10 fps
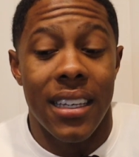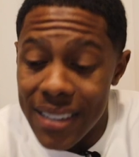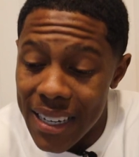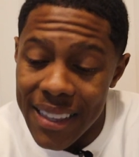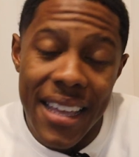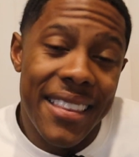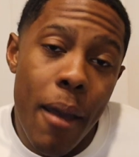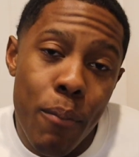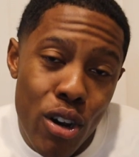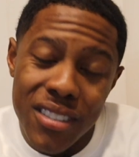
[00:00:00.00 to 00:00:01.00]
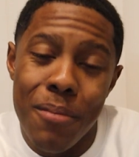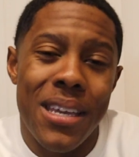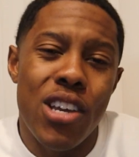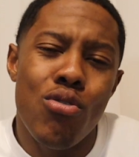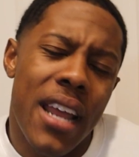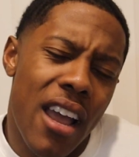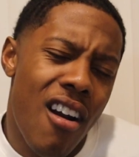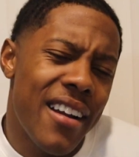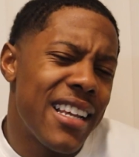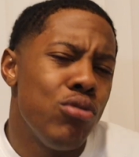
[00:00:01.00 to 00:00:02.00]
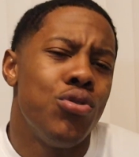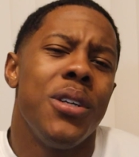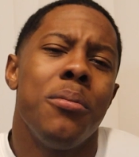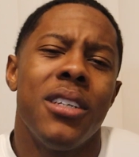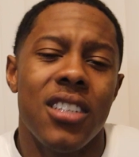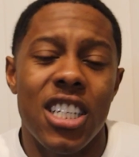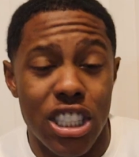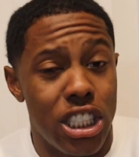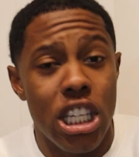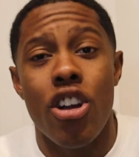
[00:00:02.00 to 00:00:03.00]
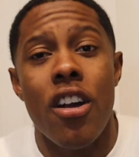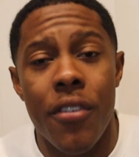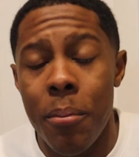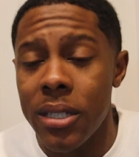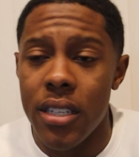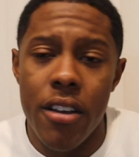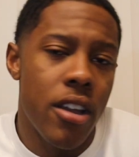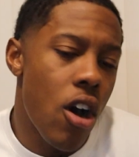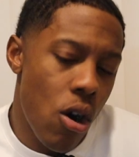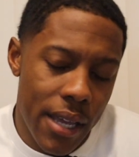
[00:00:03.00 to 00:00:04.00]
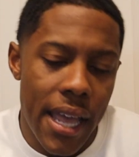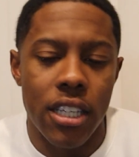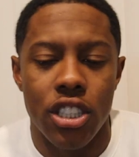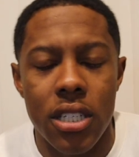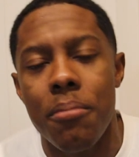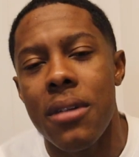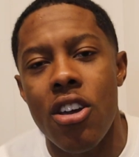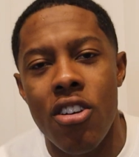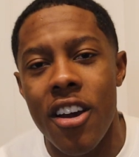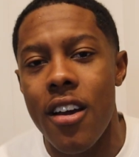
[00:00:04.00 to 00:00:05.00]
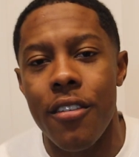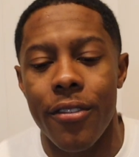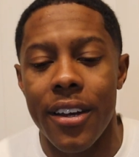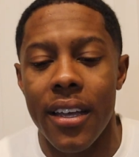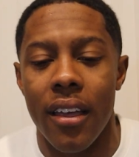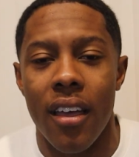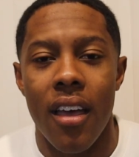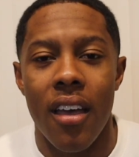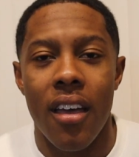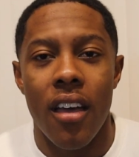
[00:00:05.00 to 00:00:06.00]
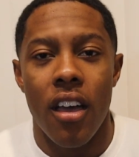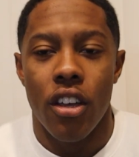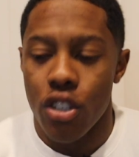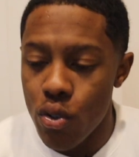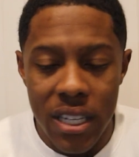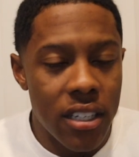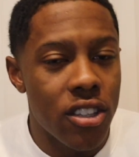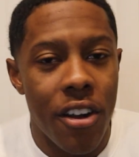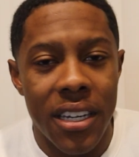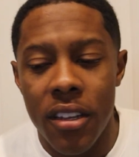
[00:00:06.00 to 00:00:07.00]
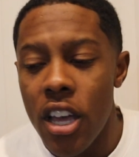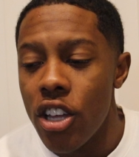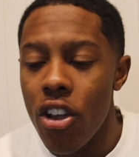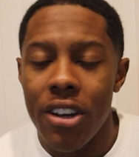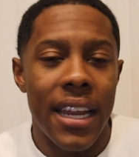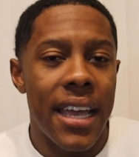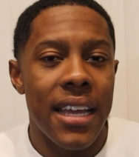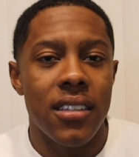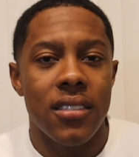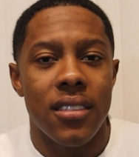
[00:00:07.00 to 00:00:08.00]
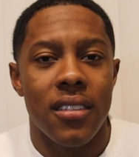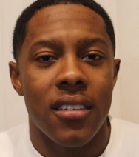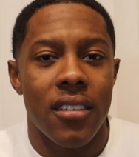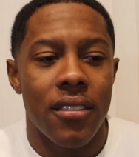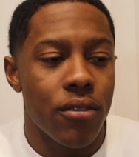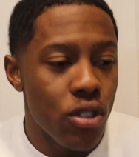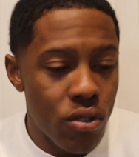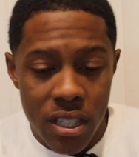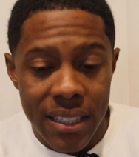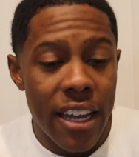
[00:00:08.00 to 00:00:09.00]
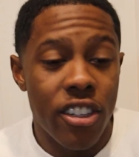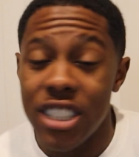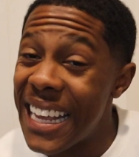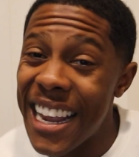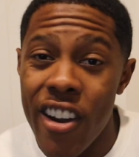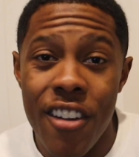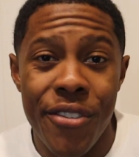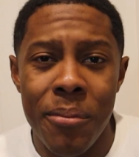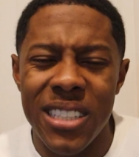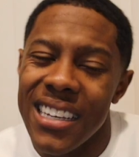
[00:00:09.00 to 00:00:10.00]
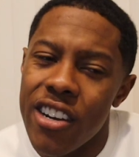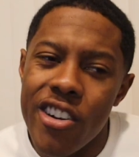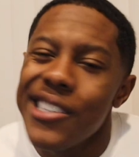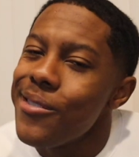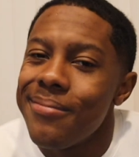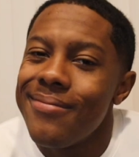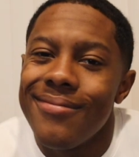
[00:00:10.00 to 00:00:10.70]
Instead of letting that person be who they are, then you treat them as such. Is she girlfriend material? Okay, she can be your girlfriend. You did the 30, 30 days. You looked at her, she ain't girlfriend material.